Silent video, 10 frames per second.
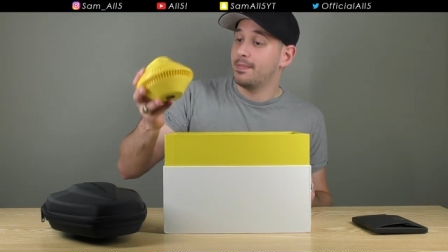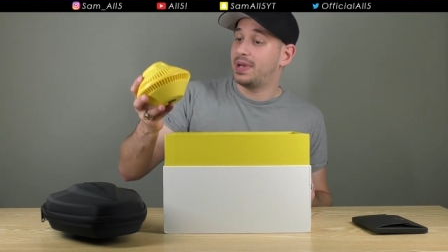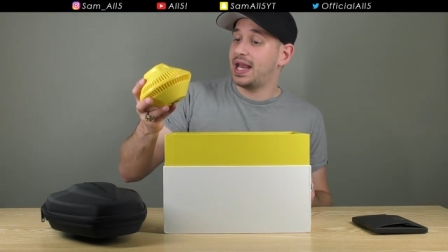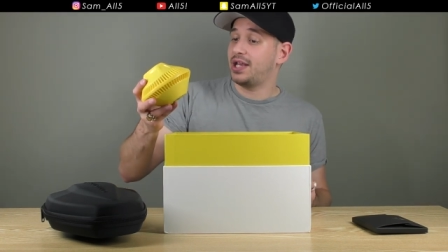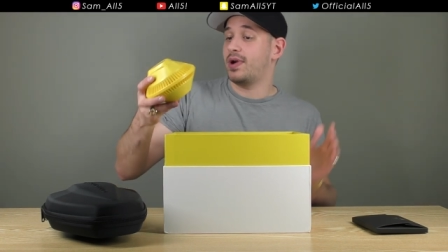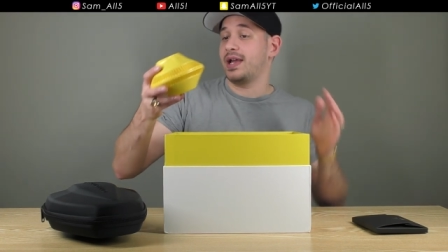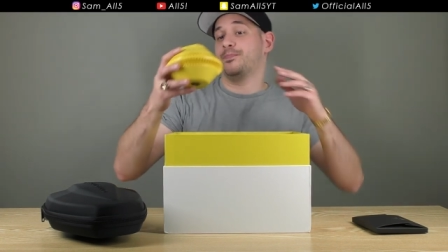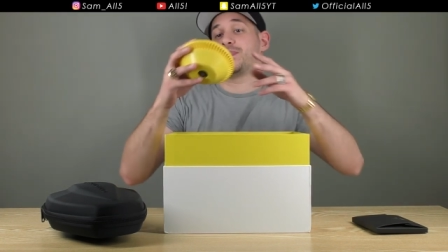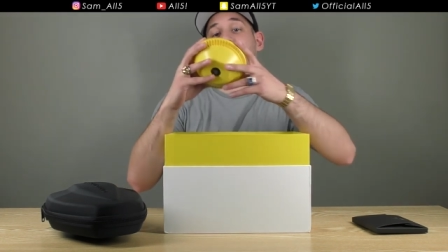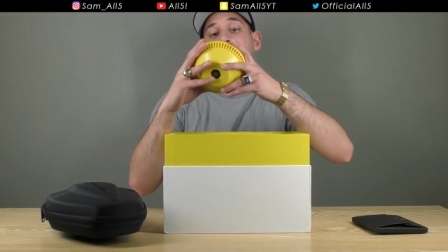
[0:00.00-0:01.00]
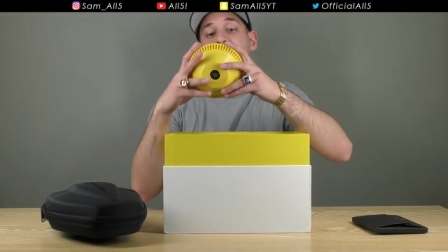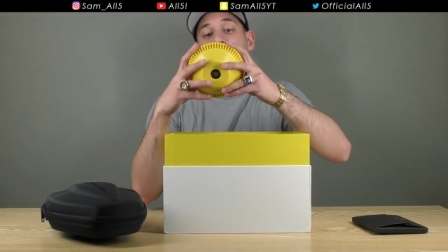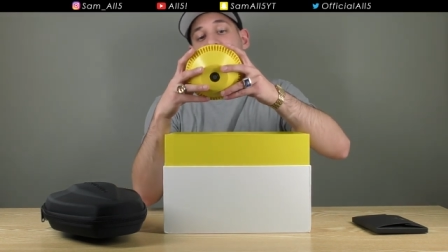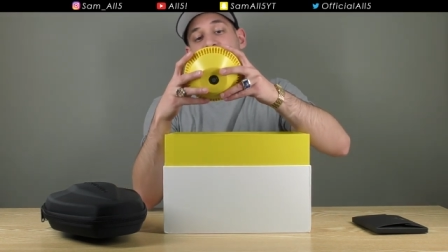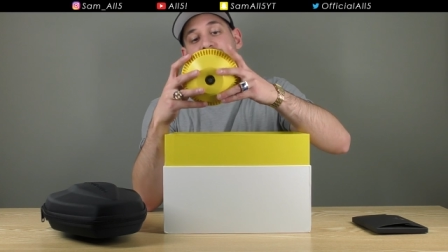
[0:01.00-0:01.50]
But anyway, so
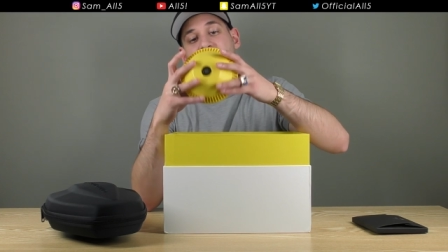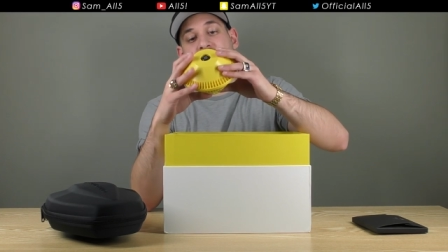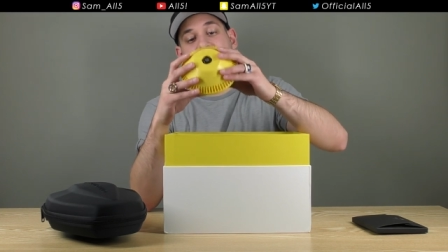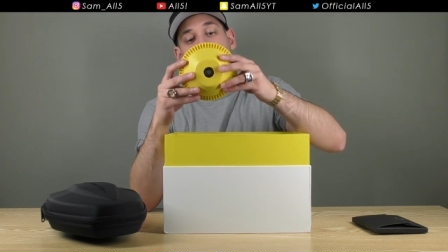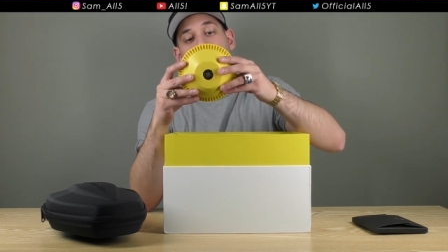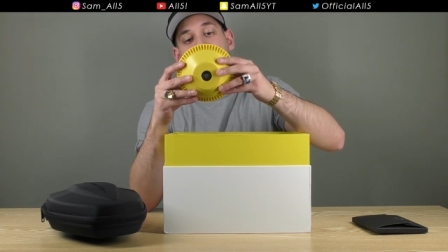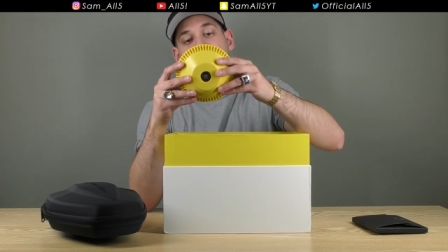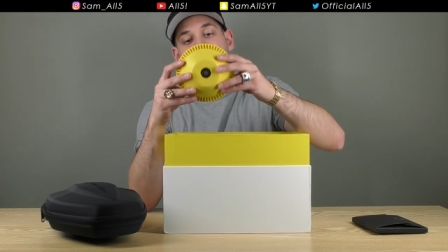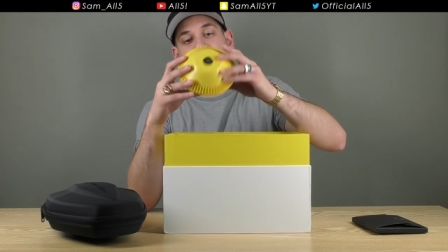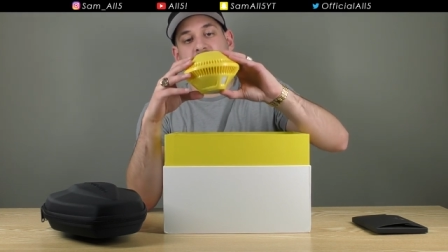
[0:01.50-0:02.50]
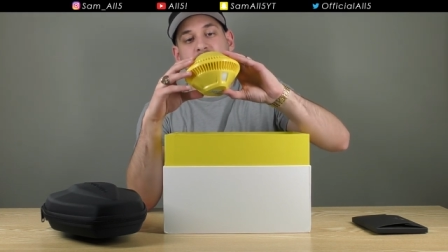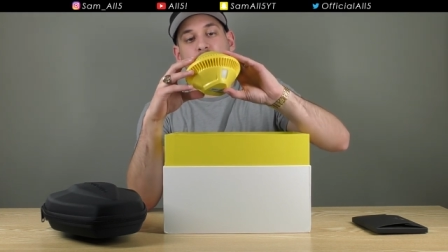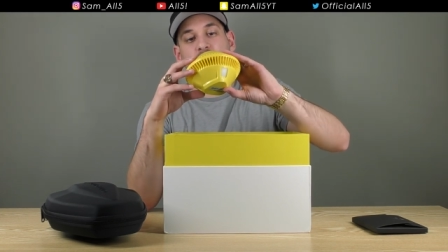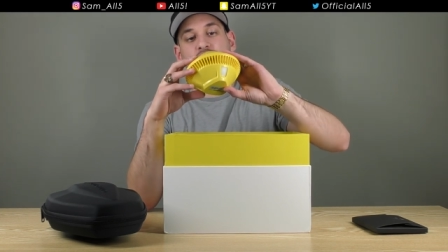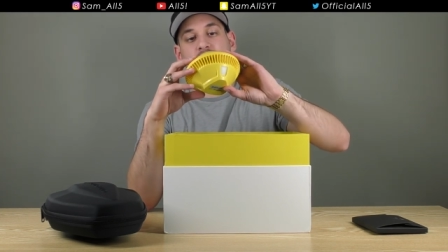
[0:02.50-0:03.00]
you get the Wi-Fi
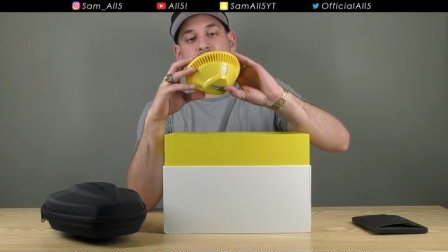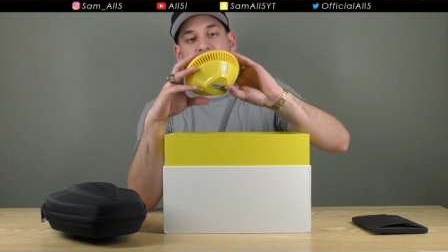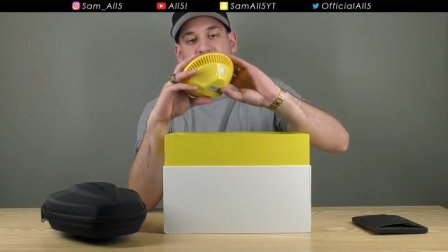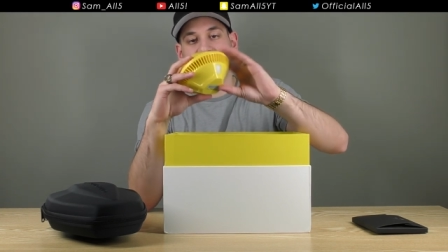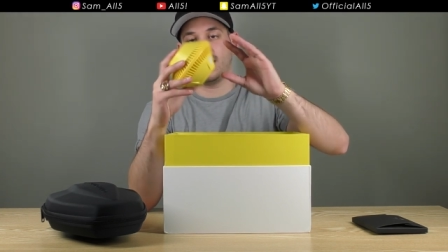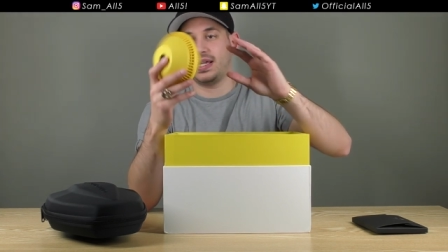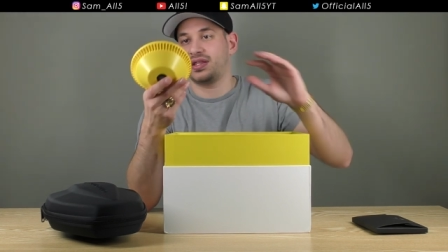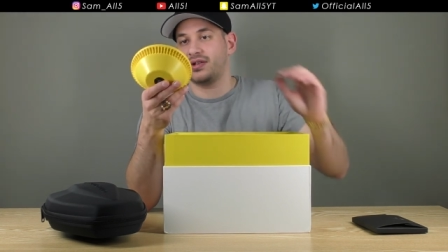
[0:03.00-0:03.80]
module basically.